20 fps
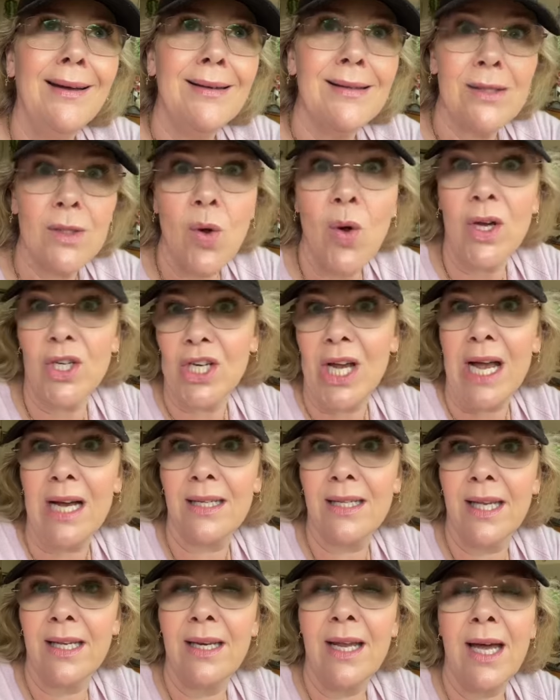Scottish
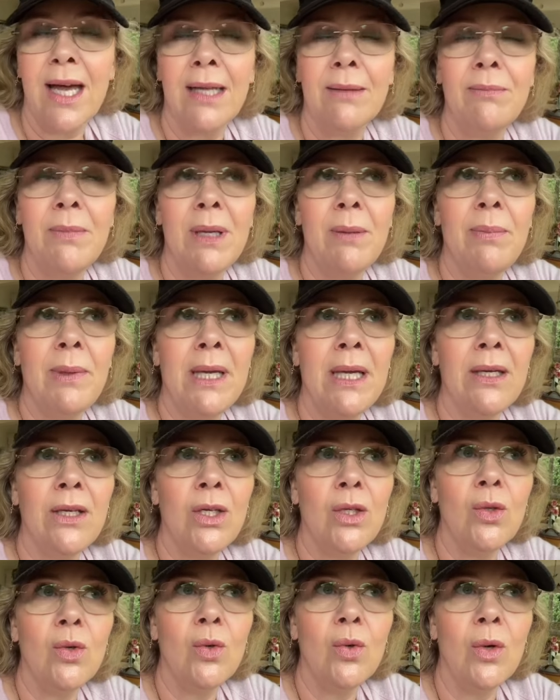accent and maybe,
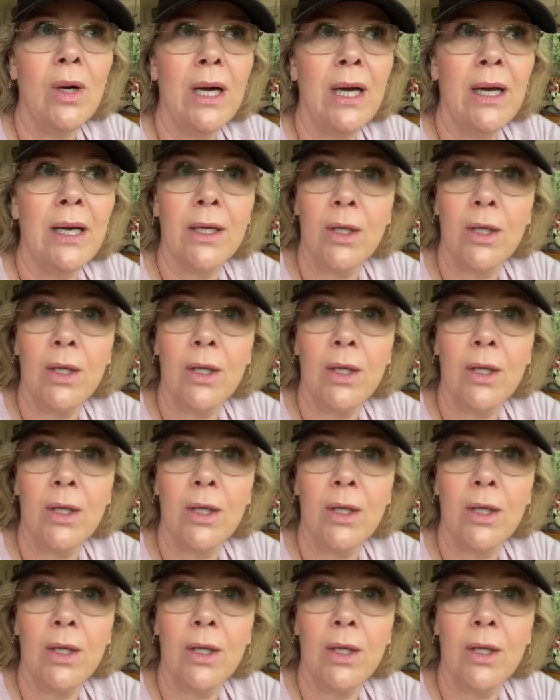you know,